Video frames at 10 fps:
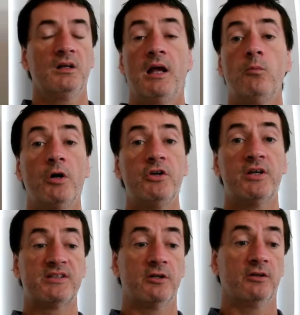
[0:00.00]
And while you can
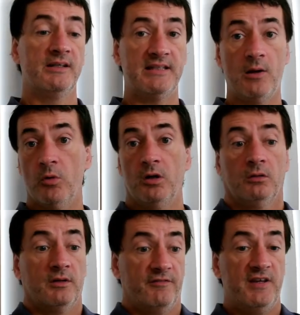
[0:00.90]
certainly say, well,
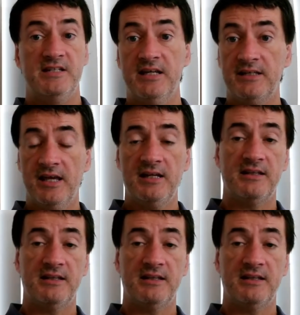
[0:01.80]
if he did get it,